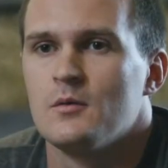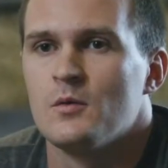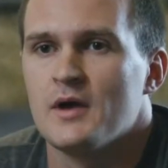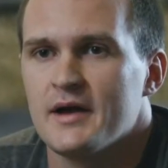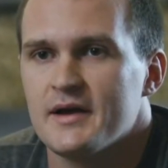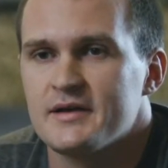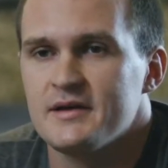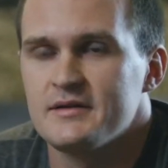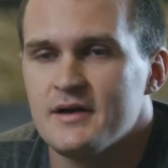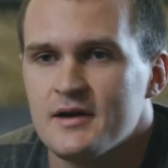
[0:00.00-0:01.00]
When I got
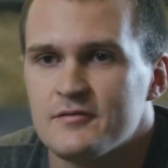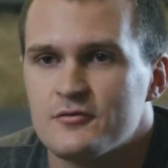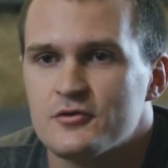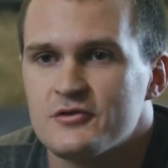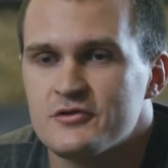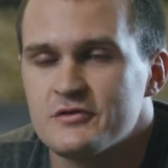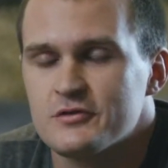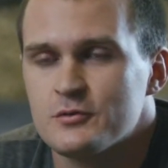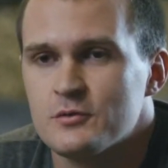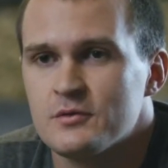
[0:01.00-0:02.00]
kicked out of Christian
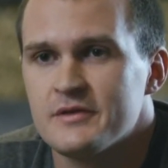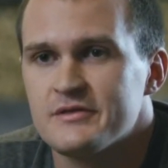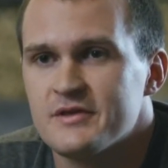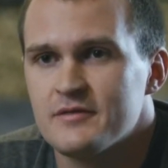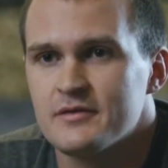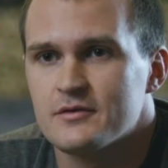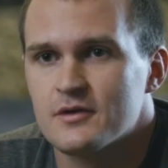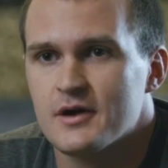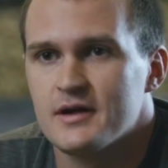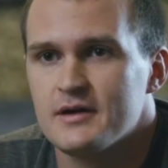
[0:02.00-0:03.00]
school in seventh
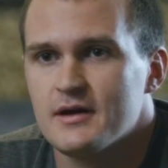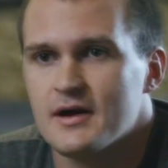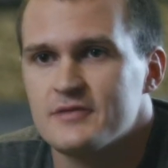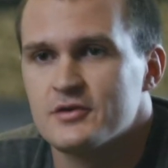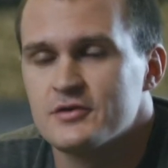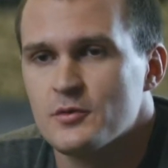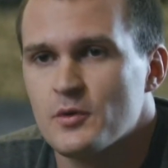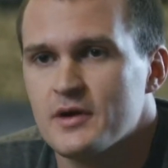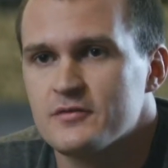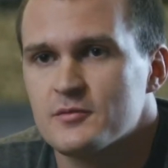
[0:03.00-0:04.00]
grade, I turned
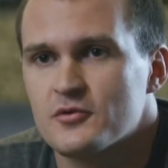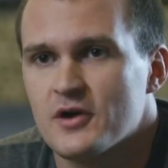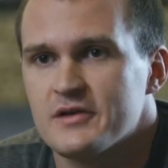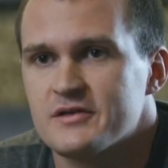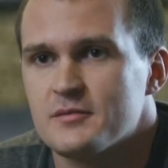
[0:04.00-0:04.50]
away from Christ